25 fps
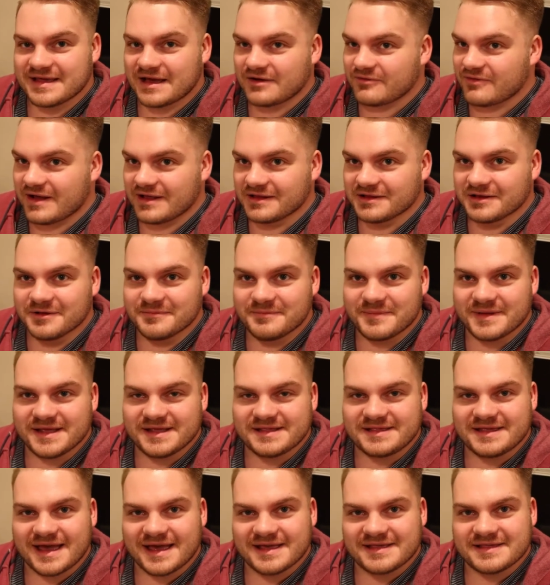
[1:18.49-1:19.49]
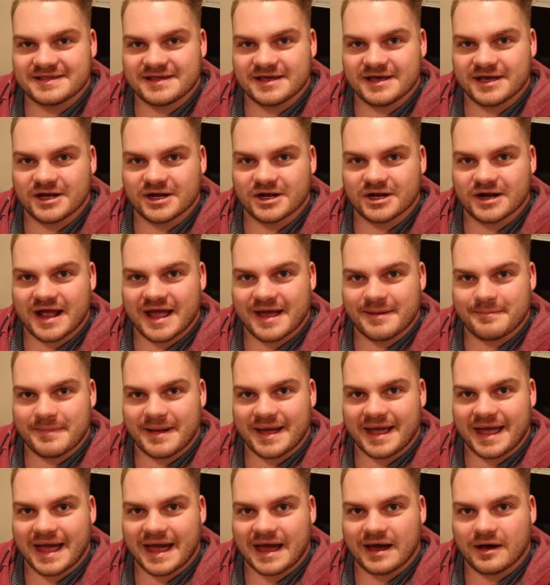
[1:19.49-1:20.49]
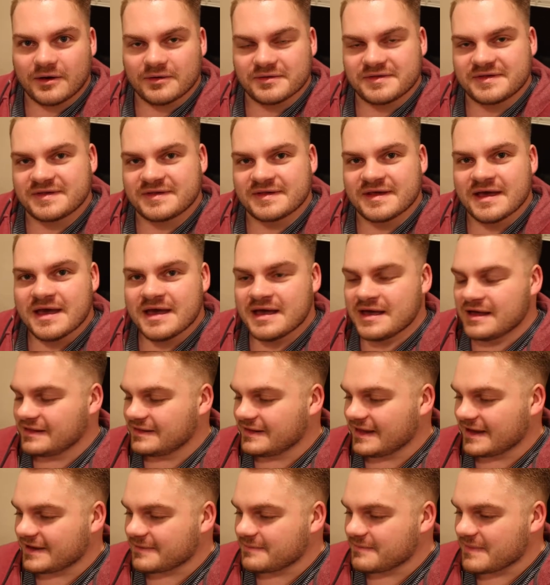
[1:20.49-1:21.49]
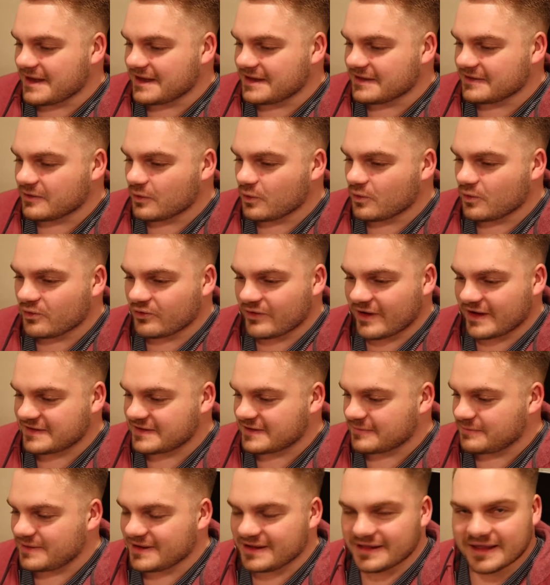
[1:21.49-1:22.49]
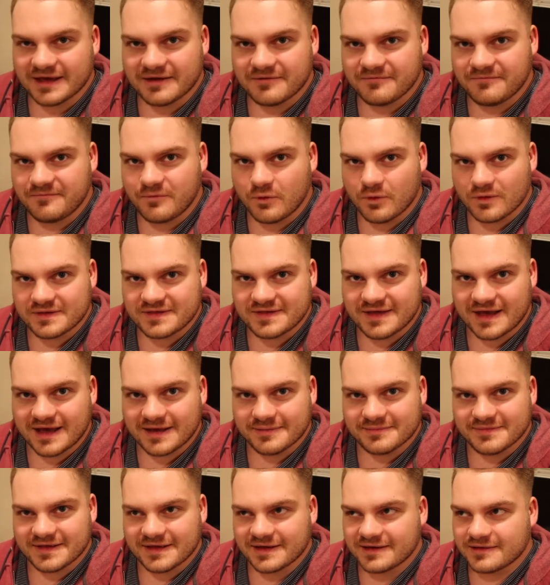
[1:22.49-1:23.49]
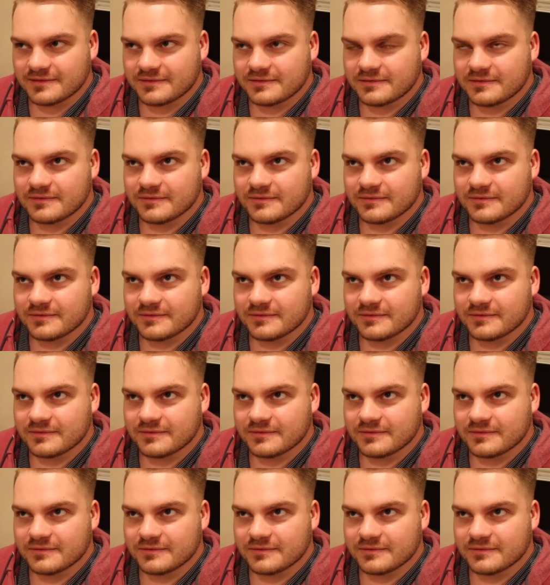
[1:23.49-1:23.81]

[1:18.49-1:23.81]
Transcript: I ran a little mini test here at my house like making the recipe like four times, like